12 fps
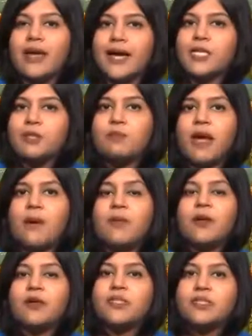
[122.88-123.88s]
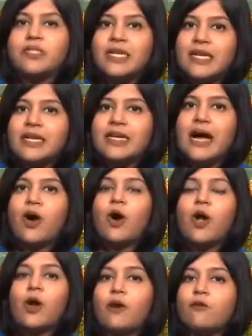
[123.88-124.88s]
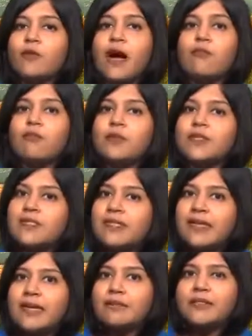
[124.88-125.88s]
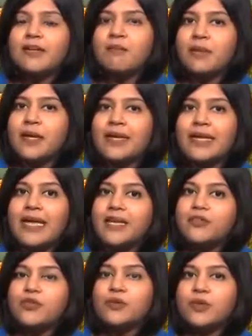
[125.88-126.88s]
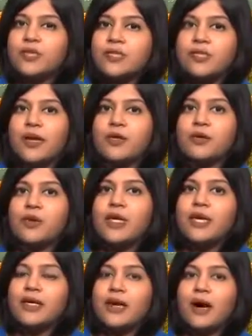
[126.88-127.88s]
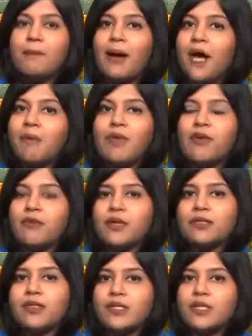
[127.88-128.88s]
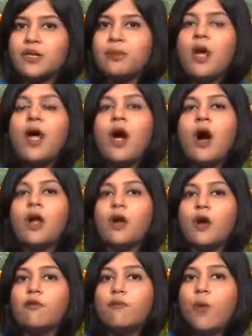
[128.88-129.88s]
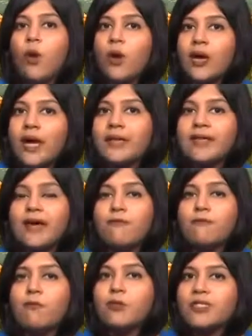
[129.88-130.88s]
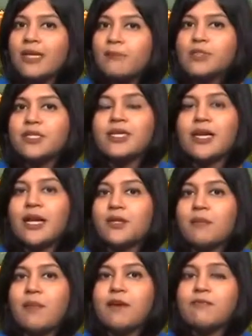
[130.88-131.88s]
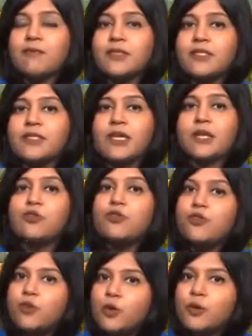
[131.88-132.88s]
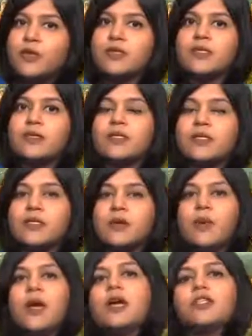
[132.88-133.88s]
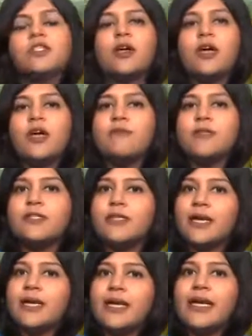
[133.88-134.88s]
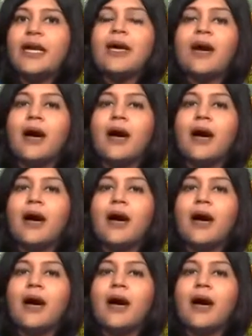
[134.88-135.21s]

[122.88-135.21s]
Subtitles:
nightmare, because till now a lot of government schemes have been linked to this unique biometric system. A lot of poor get their food subsidy and other benefits through this system. So if it suddenly